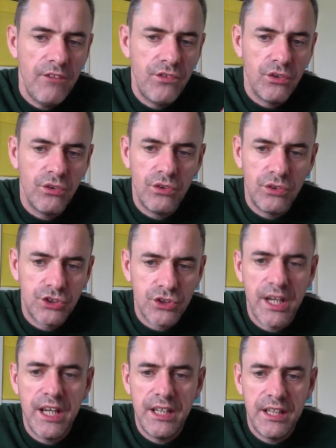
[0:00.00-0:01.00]
If you're
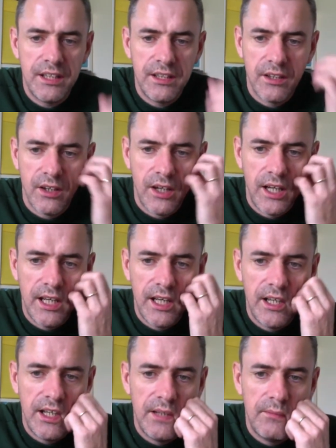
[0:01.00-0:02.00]
training,
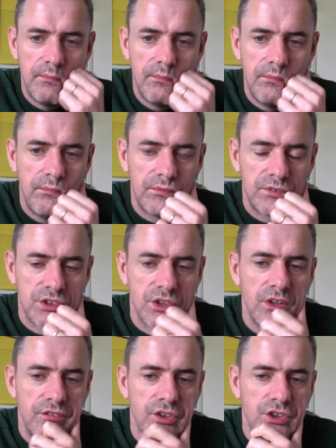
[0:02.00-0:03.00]

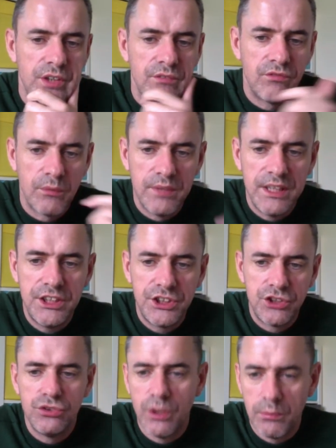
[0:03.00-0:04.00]
so if you're driving from
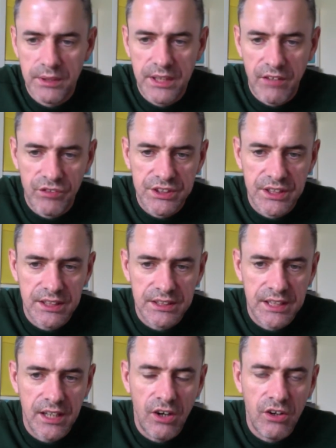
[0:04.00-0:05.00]
Laois to Dublin every
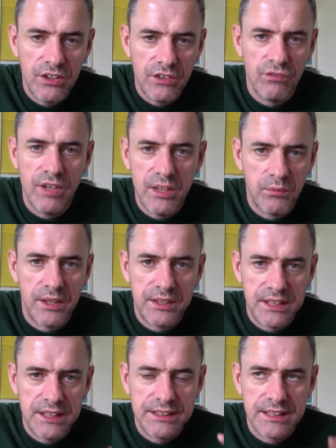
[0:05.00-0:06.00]
single day, all you really
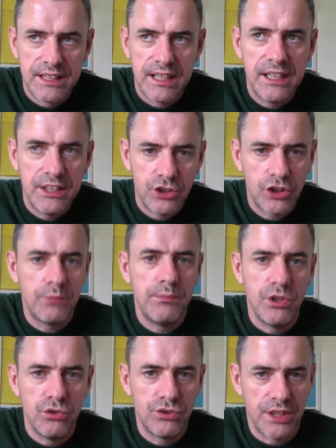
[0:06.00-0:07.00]
want is a thing to
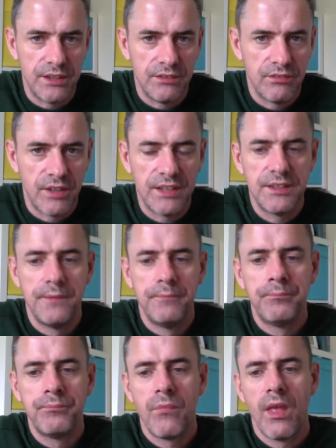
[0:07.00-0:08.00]
commute in, right?
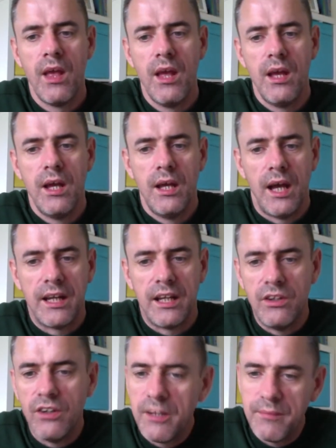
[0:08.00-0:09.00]

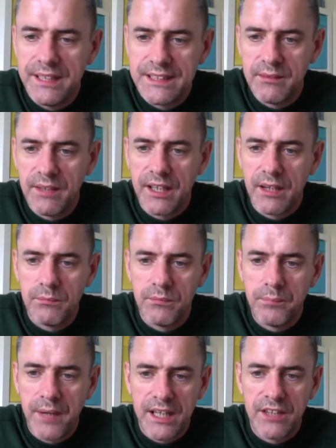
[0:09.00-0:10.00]
And I know that may seem like a
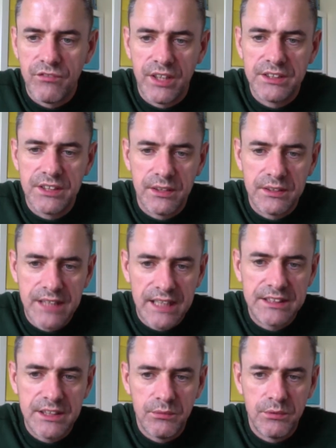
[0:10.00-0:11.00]
bad advice.
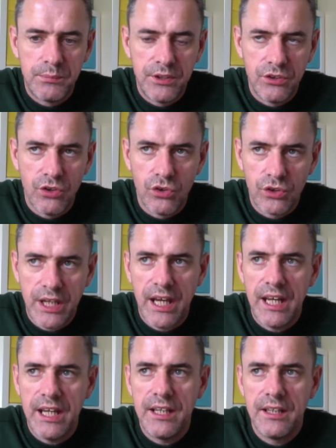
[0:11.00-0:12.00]
Dacia would be
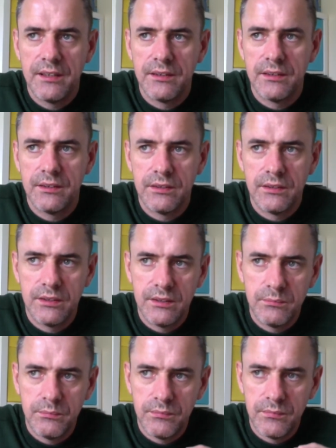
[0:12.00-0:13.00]
okay,
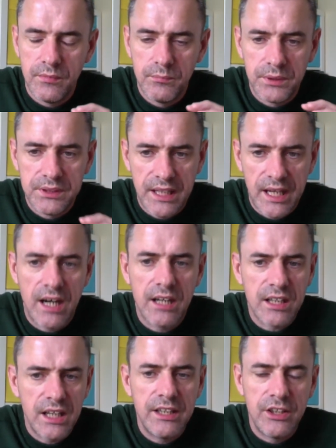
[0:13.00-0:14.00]
but they
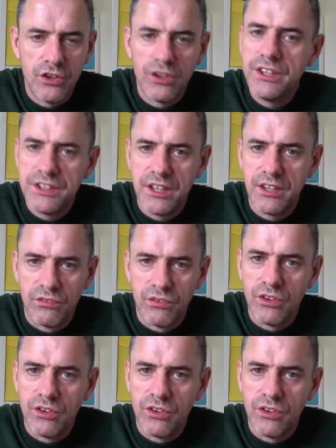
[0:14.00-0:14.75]
are kind of noisy on the